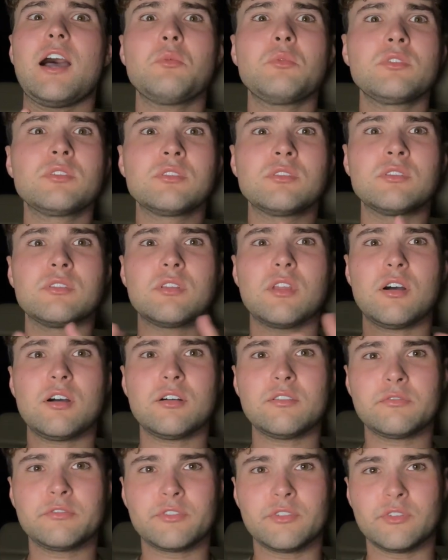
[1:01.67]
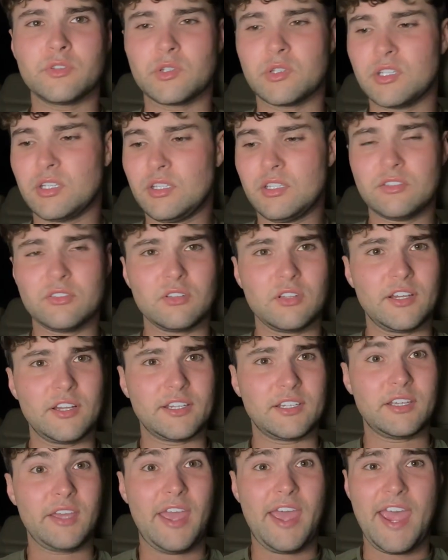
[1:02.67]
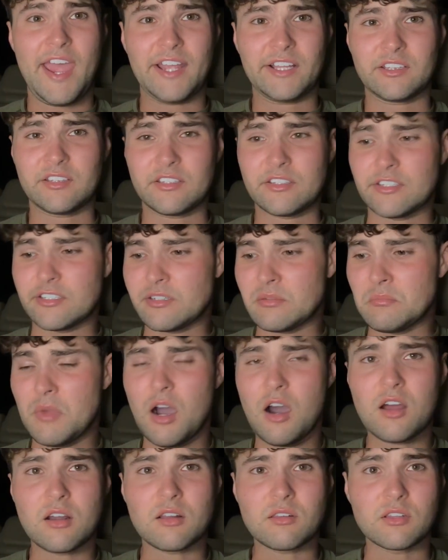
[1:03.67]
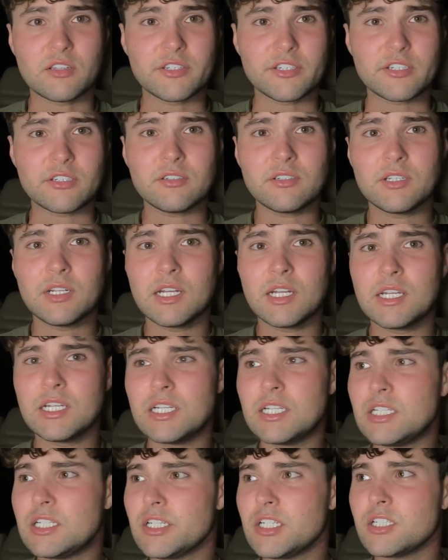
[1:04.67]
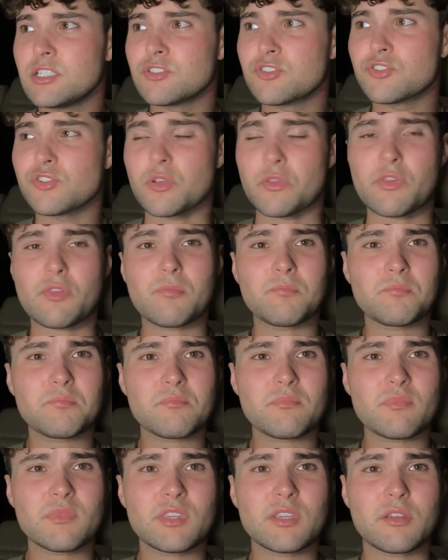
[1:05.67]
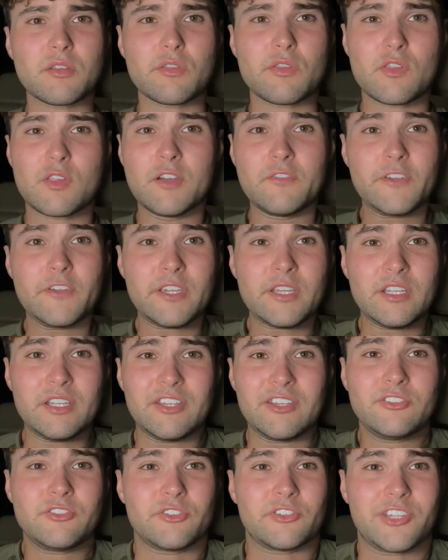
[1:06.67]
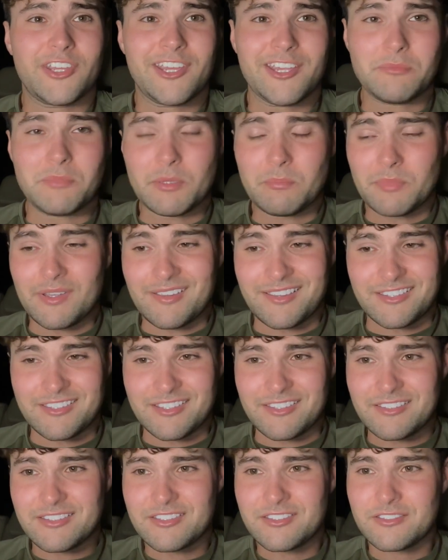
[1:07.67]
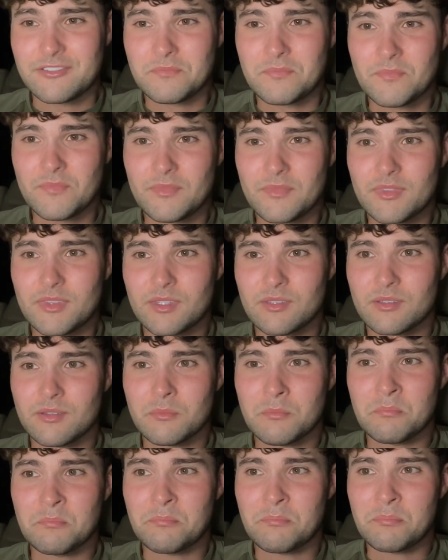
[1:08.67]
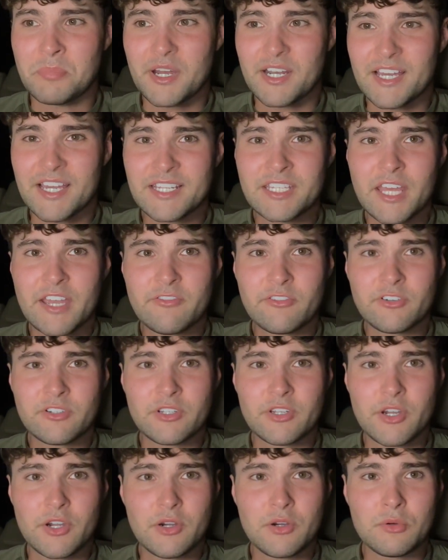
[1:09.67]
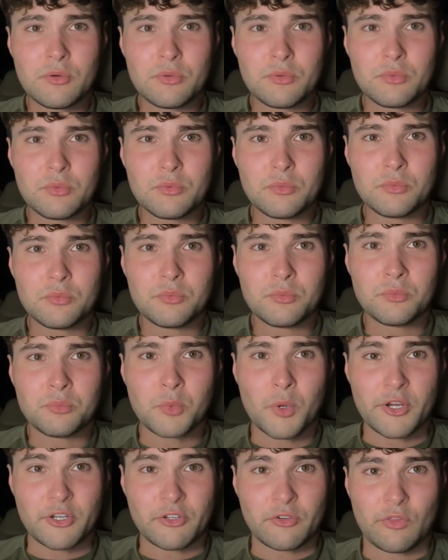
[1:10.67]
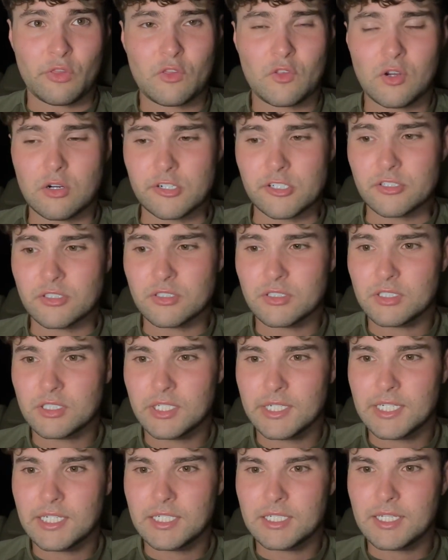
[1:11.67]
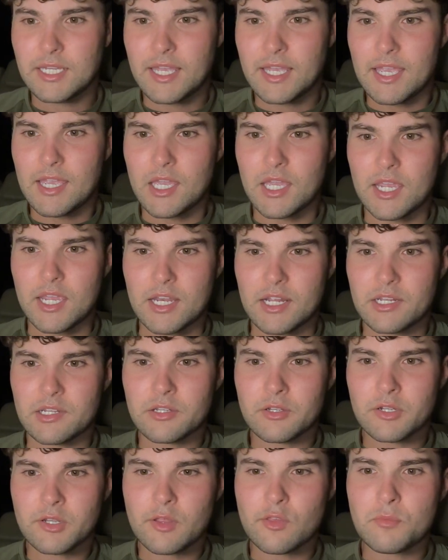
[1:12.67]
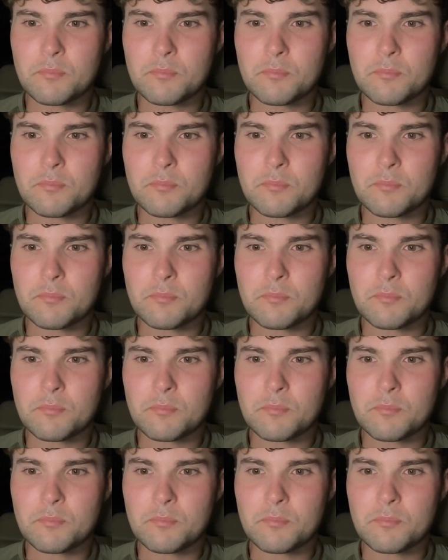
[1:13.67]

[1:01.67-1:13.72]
would love to get into like acting, modeling, just something in the entertainment business. But I never know where to start. And I know